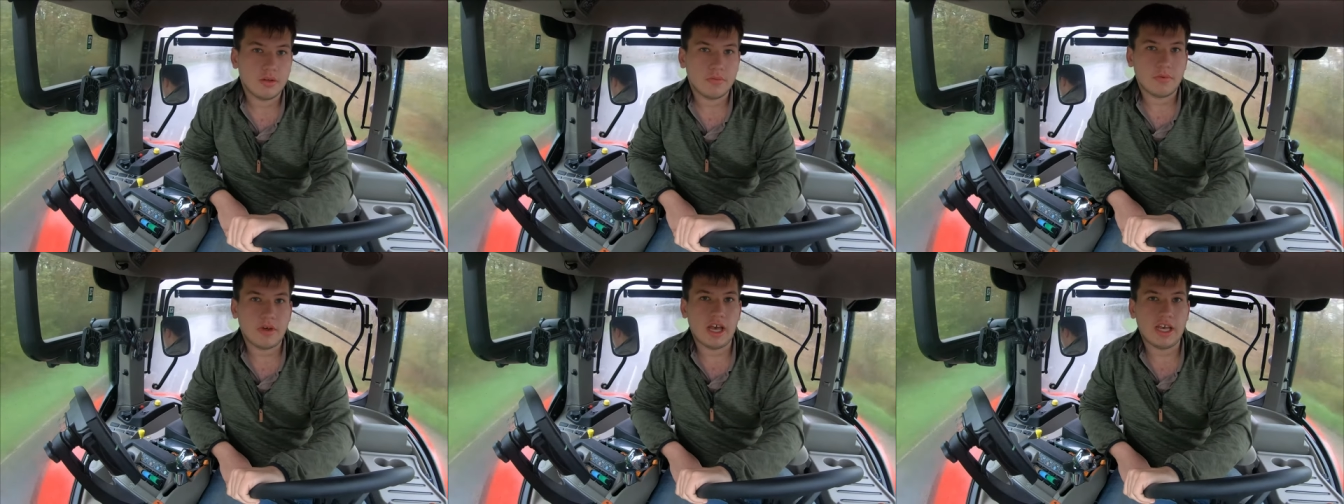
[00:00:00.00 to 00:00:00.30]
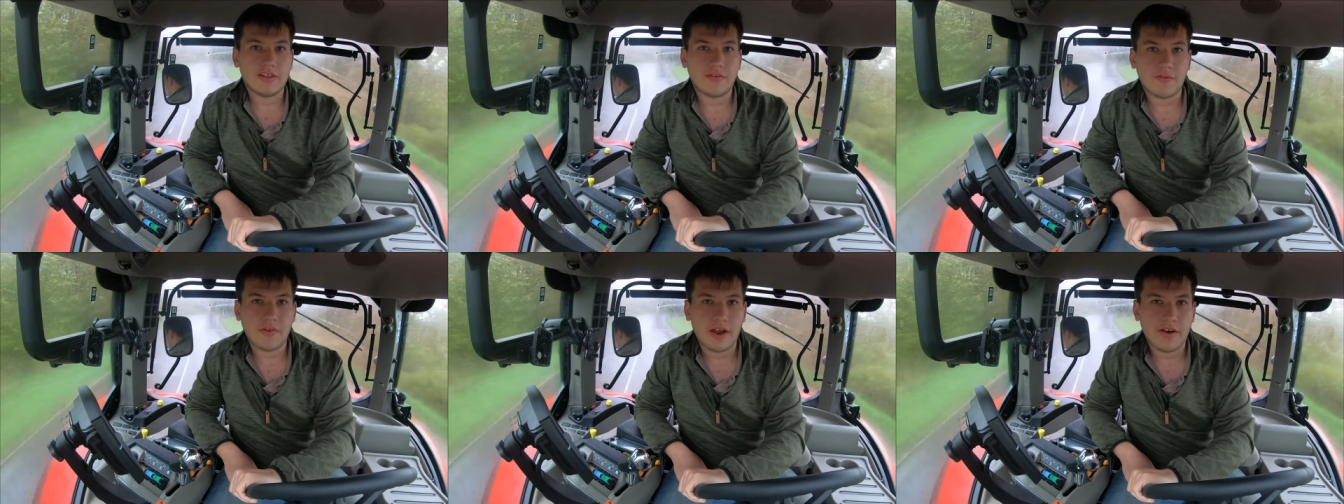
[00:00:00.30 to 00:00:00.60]
But
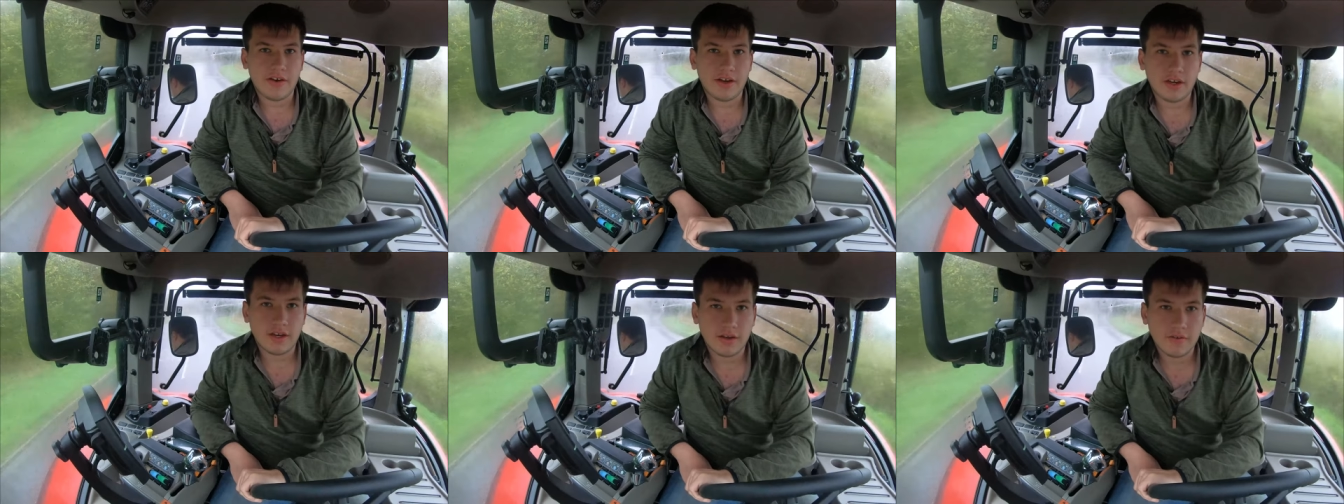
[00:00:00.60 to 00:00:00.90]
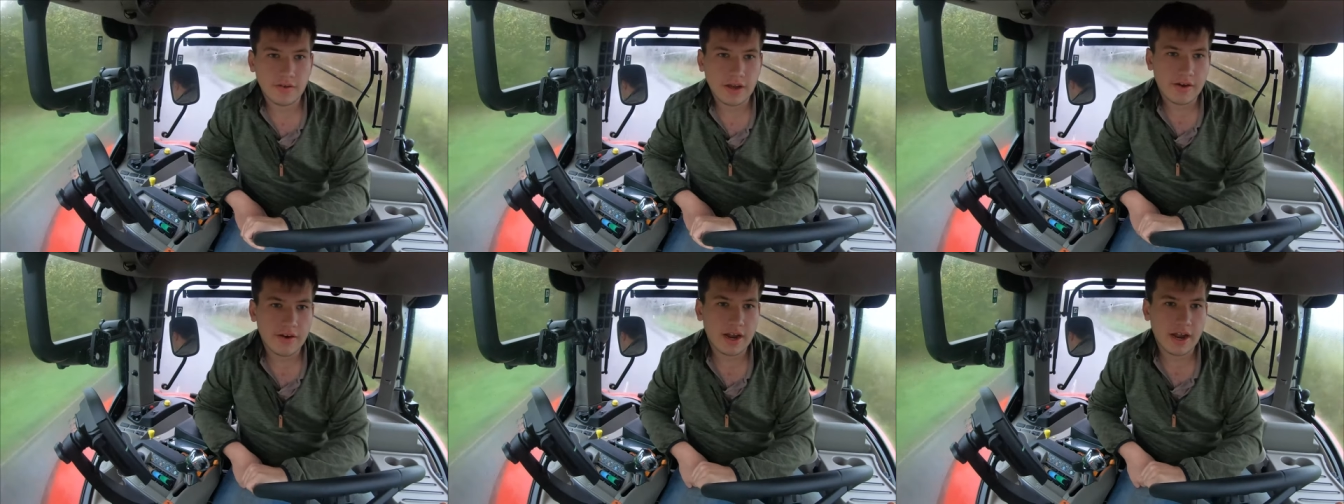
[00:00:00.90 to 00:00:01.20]
it's very,
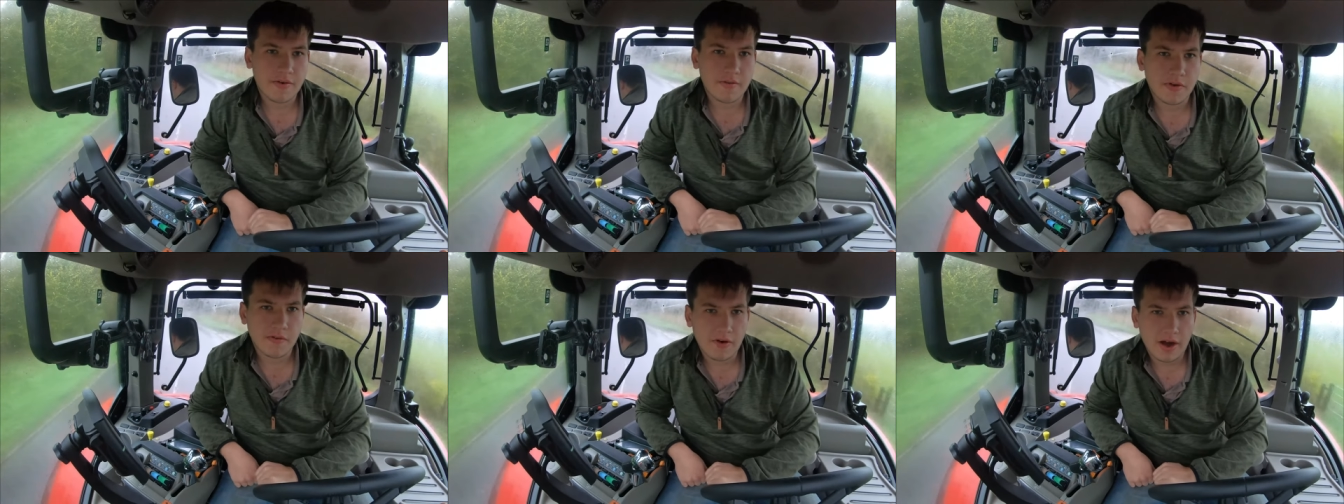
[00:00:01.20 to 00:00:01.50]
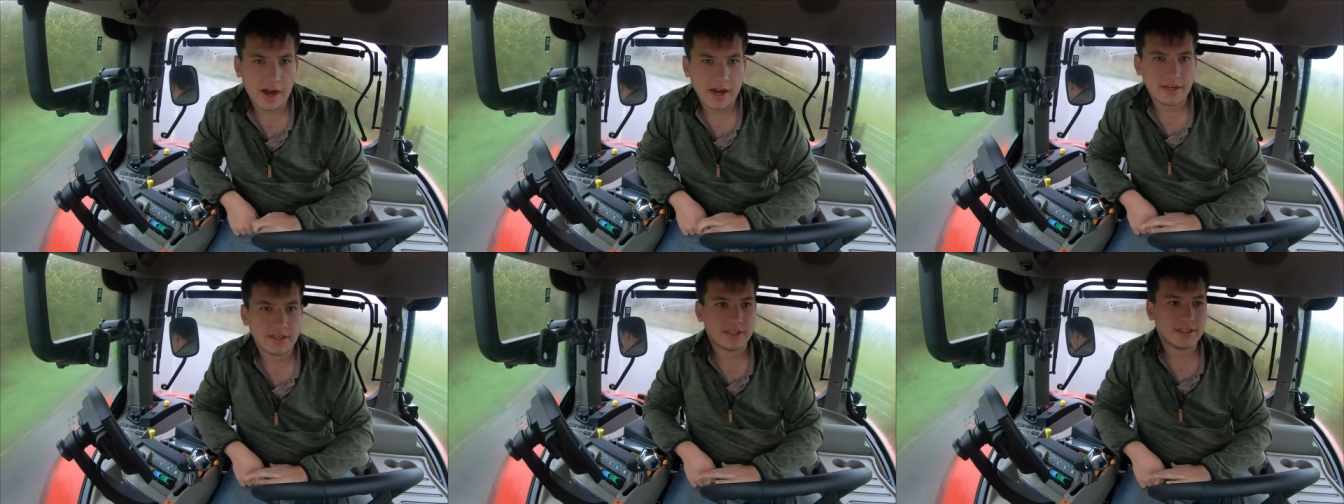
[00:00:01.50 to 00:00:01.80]
very heavy
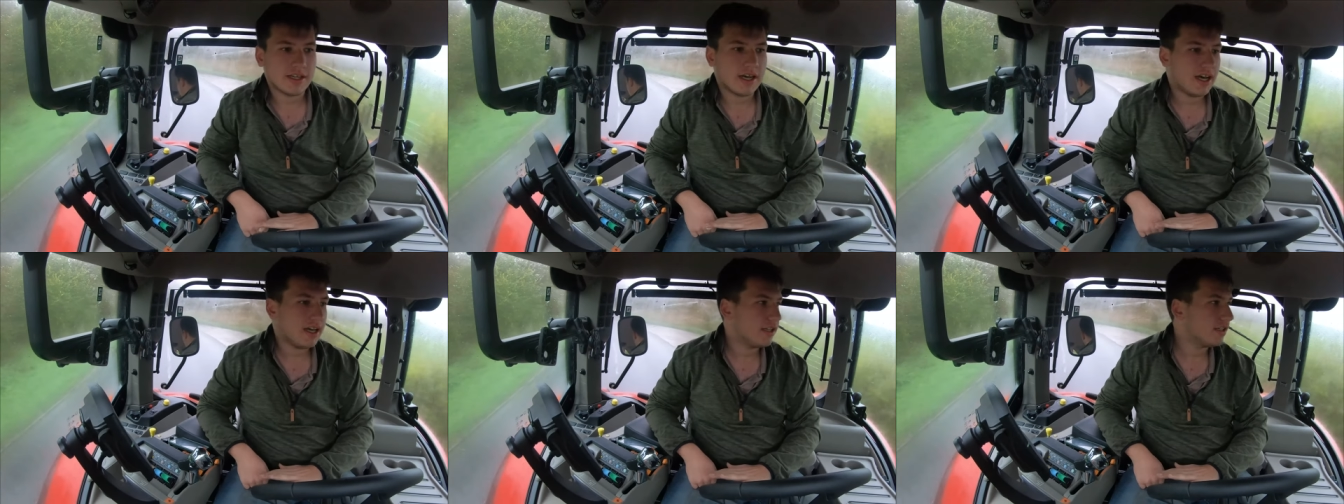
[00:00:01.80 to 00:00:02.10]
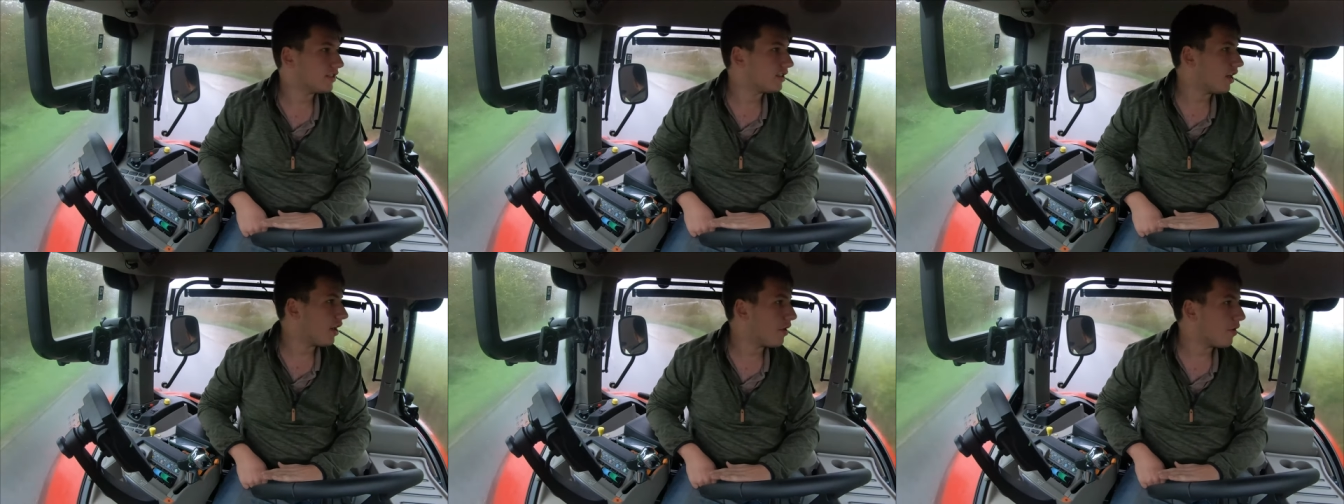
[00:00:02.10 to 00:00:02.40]
rain today,
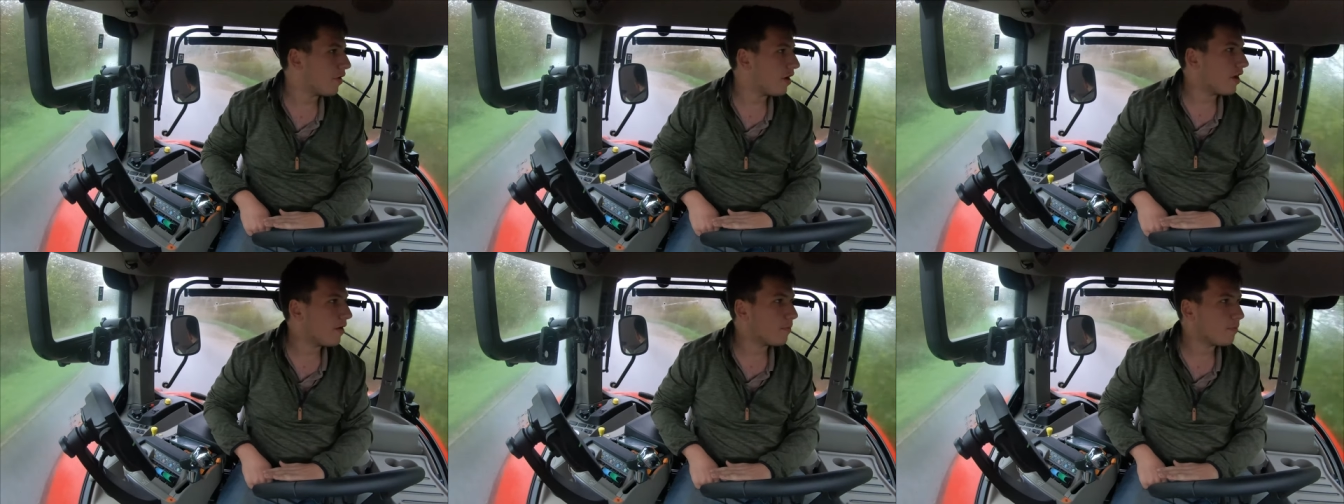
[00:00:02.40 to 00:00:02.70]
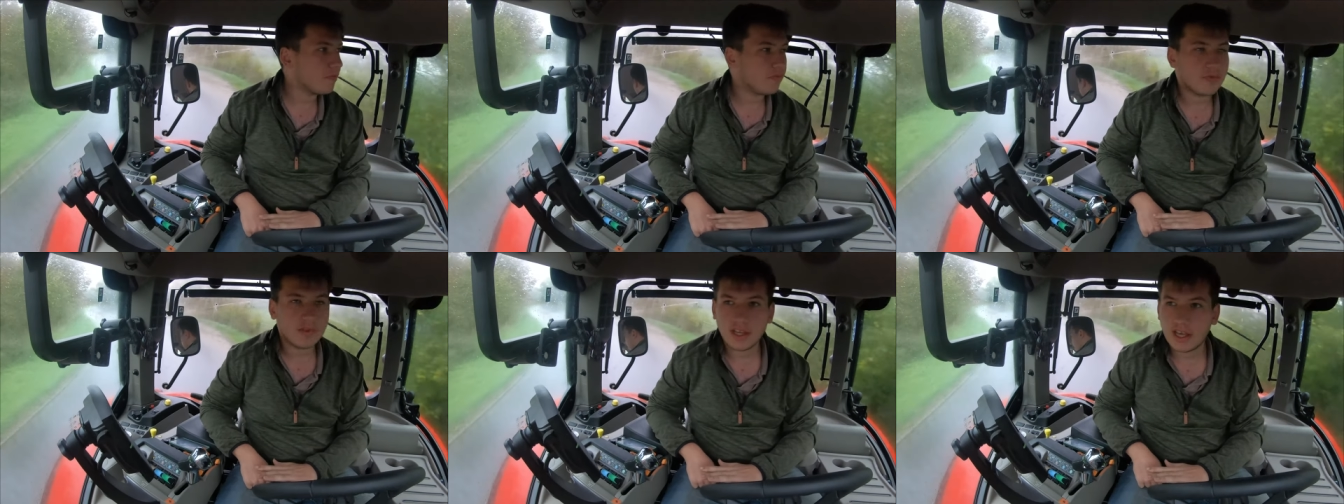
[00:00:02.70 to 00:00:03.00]
so
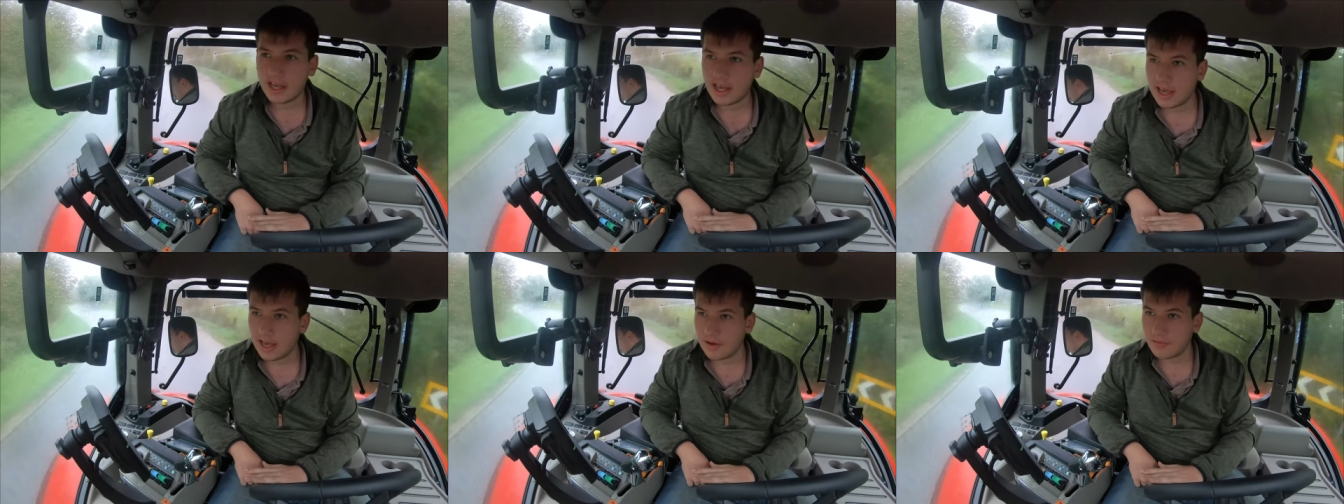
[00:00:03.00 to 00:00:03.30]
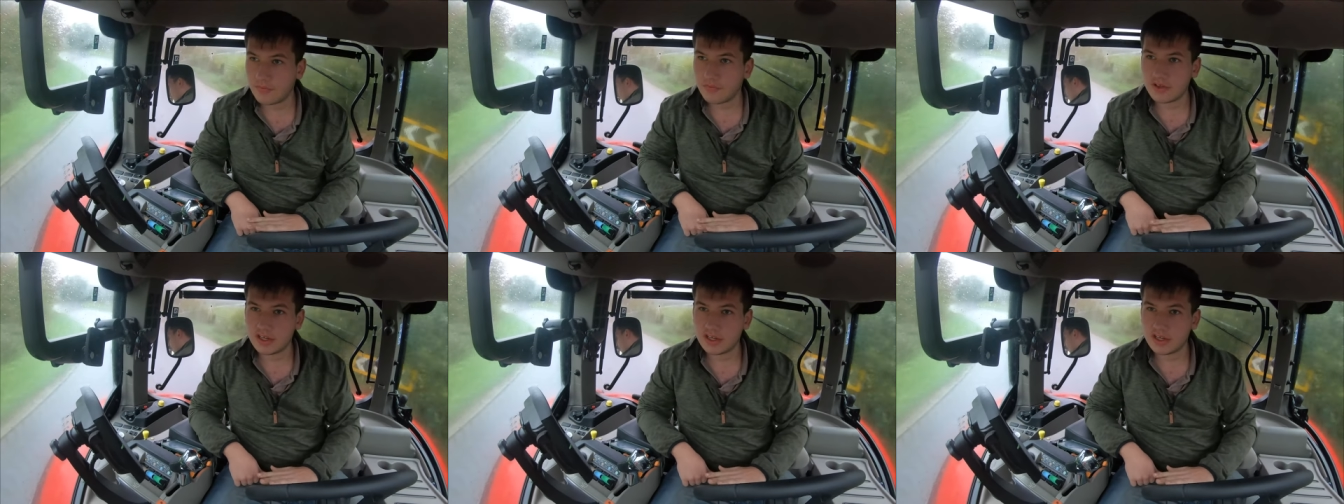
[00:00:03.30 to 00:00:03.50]
um, yeah.